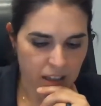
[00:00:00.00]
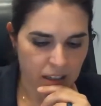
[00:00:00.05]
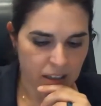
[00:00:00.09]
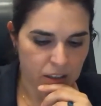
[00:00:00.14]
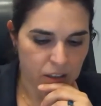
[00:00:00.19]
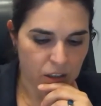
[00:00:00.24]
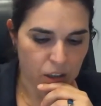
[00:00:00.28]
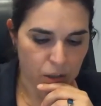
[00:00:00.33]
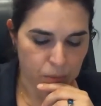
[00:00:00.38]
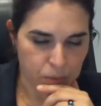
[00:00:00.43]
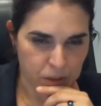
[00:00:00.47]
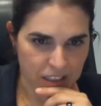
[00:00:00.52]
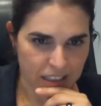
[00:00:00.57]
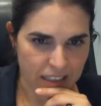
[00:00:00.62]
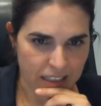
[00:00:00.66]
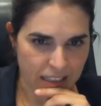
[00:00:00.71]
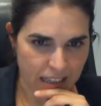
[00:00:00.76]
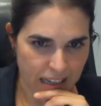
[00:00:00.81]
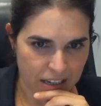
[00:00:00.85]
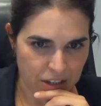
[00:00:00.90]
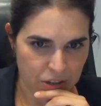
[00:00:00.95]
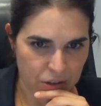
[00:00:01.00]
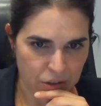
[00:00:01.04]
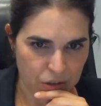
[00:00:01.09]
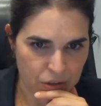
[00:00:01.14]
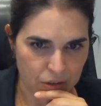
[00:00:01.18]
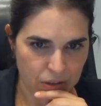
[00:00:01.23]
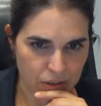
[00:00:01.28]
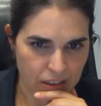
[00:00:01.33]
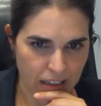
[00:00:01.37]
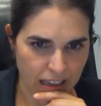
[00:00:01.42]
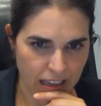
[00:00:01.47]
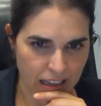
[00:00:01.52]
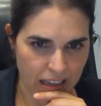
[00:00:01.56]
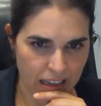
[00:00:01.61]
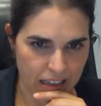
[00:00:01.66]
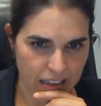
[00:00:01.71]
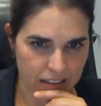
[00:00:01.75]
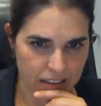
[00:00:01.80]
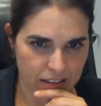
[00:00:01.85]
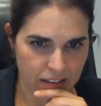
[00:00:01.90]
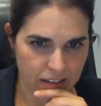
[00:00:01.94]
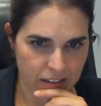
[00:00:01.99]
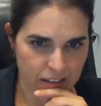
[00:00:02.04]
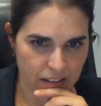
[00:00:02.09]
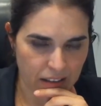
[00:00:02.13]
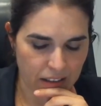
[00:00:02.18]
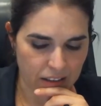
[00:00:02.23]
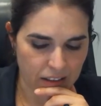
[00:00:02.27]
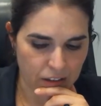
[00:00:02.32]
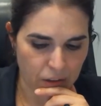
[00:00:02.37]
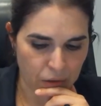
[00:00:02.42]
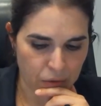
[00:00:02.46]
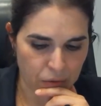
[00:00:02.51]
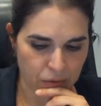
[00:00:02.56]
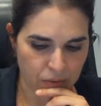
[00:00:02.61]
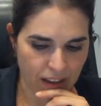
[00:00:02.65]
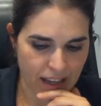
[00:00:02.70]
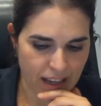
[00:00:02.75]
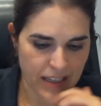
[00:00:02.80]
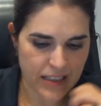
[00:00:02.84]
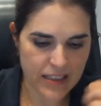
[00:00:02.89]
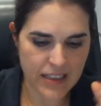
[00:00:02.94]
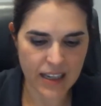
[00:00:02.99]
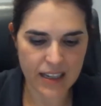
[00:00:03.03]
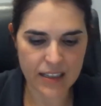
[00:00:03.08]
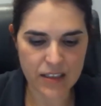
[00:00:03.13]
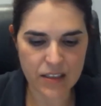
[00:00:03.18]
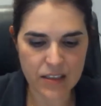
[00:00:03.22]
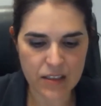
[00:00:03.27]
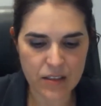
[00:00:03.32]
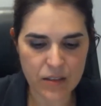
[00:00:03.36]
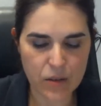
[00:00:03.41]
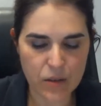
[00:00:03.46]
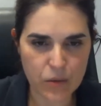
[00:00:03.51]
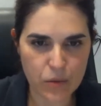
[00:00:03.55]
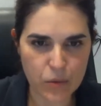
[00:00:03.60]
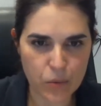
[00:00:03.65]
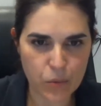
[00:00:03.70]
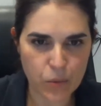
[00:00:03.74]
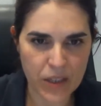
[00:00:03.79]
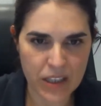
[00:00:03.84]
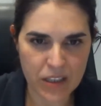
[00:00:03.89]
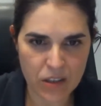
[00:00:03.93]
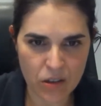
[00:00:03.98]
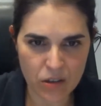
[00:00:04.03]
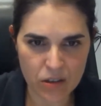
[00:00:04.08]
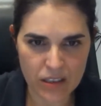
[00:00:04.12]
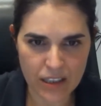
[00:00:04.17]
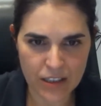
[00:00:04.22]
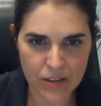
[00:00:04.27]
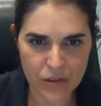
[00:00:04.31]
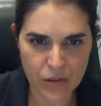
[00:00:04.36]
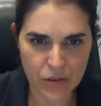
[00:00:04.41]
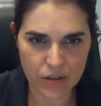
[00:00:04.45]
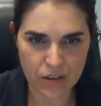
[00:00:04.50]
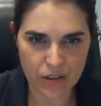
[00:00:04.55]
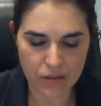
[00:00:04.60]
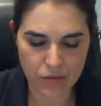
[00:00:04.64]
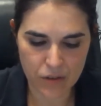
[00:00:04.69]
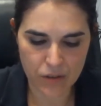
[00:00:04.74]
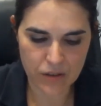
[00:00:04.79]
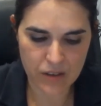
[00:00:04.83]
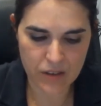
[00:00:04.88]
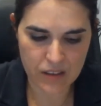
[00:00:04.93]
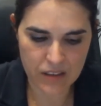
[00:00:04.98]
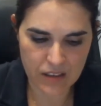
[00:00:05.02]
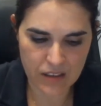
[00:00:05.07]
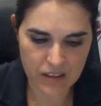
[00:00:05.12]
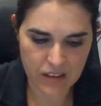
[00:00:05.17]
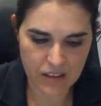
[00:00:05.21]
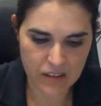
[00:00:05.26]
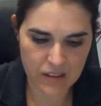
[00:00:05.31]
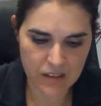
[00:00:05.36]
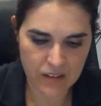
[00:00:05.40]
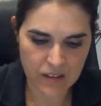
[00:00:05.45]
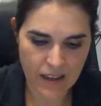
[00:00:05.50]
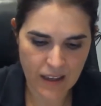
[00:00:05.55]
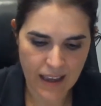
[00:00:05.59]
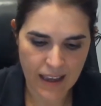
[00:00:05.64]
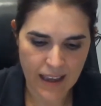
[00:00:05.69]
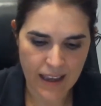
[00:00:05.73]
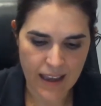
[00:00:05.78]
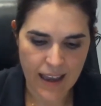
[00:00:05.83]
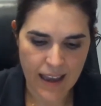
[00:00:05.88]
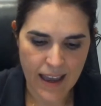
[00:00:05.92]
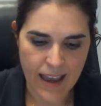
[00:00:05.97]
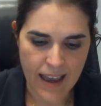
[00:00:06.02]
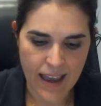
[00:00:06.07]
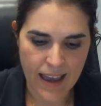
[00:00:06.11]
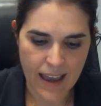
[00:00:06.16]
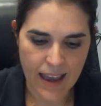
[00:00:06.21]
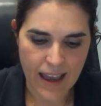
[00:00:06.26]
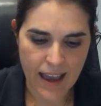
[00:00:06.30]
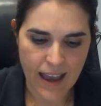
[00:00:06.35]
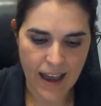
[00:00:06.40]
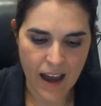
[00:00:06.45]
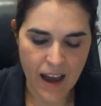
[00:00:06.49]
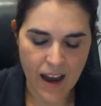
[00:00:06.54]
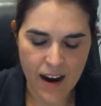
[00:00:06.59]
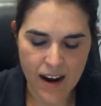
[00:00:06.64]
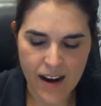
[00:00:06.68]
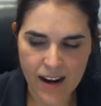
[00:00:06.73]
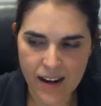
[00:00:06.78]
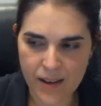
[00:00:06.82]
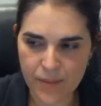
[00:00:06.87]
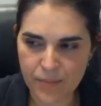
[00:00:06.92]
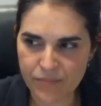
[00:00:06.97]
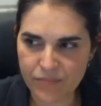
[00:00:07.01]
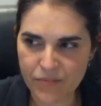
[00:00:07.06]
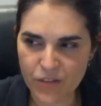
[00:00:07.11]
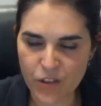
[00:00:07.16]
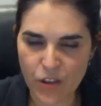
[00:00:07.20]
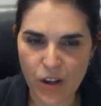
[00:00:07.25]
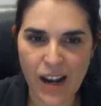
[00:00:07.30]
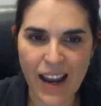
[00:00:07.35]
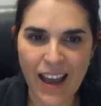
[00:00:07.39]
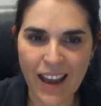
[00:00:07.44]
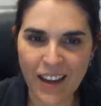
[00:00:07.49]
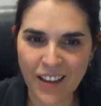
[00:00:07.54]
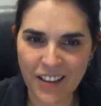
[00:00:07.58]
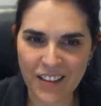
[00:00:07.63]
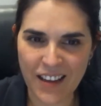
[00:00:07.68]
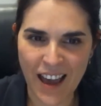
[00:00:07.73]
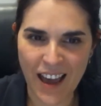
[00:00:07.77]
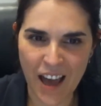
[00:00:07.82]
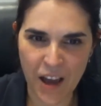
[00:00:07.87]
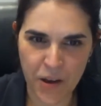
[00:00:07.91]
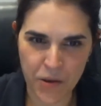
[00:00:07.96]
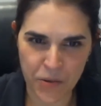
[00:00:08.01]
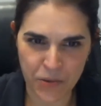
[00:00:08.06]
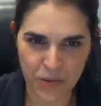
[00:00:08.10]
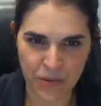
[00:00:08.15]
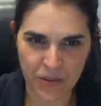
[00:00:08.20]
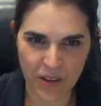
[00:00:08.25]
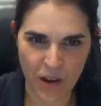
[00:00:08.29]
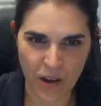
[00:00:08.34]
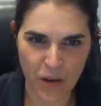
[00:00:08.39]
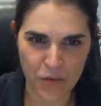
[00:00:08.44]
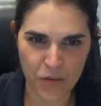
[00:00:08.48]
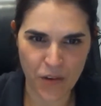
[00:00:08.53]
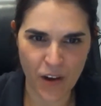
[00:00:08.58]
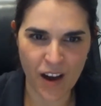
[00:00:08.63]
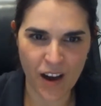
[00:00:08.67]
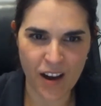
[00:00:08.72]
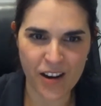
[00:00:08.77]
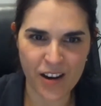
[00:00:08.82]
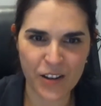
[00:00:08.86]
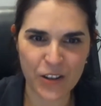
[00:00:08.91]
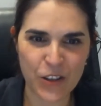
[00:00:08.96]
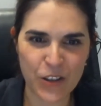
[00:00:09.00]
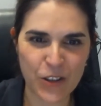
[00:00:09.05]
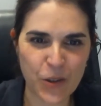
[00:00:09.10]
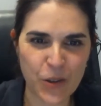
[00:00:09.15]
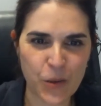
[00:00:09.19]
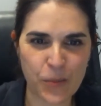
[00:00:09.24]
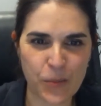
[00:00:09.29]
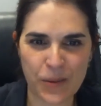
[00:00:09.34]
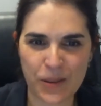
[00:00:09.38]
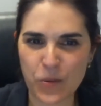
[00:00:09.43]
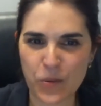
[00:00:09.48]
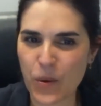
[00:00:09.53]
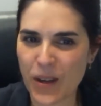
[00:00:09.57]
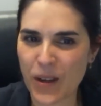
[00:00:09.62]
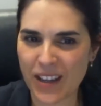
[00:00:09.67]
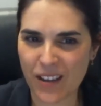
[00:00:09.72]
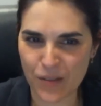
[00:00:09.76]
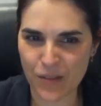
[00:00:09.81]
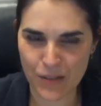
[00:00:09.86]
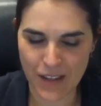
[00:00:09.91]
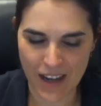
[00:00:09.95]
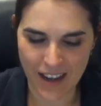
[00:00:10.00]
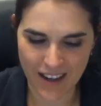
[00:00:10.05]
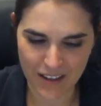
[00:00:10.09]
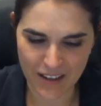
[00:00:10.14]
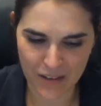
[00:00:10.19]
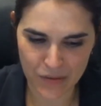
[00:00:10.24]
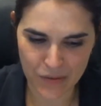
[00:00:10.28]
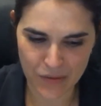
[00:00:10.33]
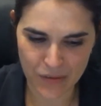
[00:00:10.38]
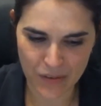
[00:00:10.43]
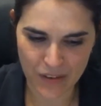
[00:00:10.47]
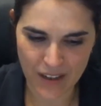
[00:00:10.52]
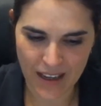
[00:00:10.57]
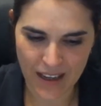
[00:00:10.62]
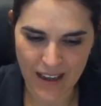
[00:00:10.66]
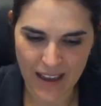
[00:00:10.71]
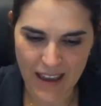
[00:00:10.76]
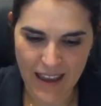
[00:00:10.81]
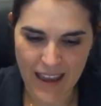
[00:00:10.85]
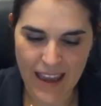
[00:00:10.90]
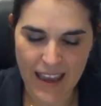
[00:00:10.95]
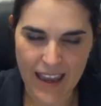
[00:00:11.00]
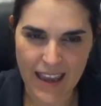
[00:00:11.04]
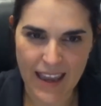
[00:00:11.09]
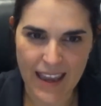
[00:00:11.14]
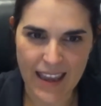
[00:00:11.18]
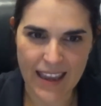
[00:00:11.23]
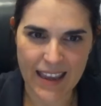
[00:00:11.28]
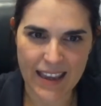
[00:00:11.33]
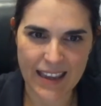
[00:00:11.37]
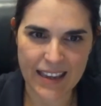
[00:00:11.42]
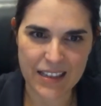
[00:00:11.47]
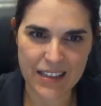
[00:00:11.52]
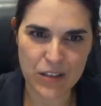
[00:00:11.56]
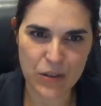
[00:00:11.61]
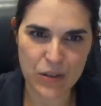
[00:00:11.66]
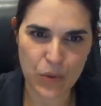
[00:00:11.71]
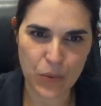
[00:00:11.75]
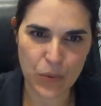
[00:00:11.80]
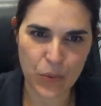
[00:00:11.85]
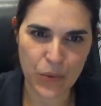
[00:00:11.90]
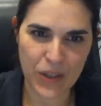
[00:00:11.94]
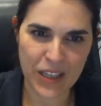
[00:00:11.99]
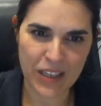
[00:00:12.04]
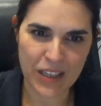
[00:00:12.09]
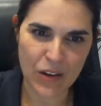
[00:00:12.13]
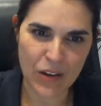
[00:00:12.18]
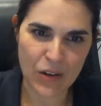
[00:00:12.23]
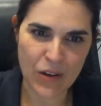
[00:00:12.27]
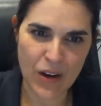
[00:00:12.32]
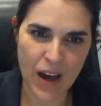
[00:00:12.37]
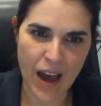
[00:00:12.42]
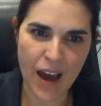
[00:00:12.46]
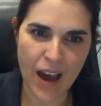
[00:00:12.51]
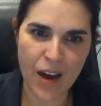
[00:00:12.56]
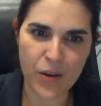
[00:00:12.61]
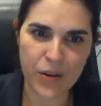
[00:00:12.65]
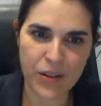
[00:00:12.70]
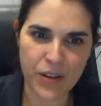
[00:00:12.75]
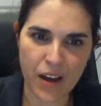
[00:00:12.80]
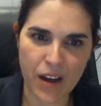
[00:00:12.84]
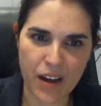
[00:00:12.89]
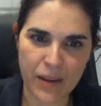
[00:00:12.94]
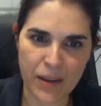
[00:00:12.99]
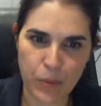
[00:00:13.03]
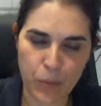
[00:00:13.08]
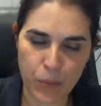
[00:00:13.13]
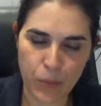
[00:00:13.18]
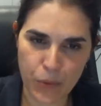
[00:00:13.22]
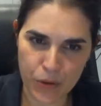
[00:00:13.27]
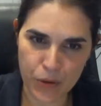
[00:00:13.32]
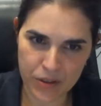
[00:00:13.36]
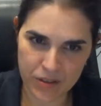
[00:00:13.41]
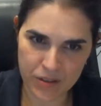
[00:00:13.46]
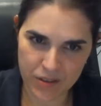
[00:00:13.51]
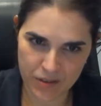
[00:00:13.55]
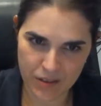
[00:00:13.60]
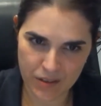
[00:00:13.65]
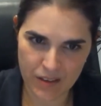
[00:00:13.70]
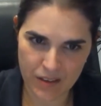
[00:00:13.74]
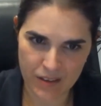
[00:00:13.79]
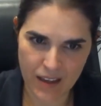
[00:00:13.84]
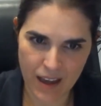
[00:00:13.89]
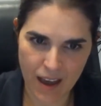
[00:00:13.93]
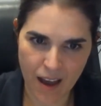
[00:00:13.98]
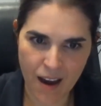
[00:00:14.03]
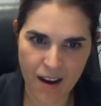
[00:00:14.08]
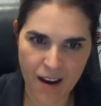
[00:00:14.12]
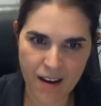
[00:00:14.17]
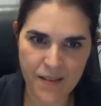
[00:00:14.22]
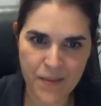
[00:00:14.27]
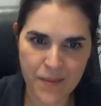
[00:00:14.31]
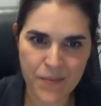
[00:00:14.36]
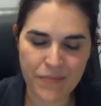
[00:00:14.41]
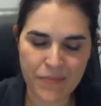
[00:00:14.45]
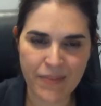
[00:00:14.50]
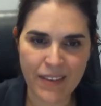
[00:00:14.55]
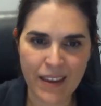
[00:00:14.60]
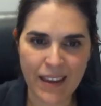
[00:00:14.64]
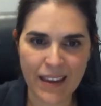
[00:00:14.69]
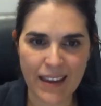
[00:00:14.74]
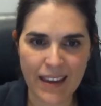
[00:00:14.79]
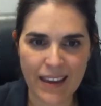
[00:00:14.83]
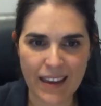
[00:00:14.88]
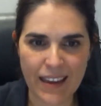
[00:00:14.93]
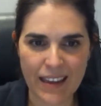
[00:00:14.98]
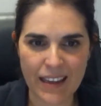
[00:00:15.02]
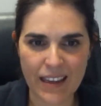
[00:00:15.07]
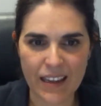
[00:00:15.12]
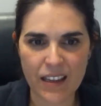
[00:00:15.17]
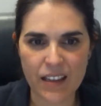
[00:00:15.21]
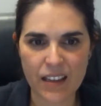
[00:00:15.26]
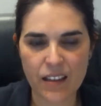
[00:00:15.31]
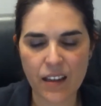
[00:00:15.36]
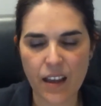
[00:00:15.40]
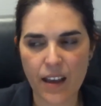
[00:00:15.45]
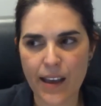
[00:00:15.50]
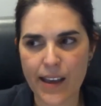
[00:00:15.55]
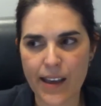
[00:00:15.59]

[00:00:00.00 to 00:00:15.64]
communication is the fact that we know that universities are the lighthouse of our European way of life. And we know how important they are in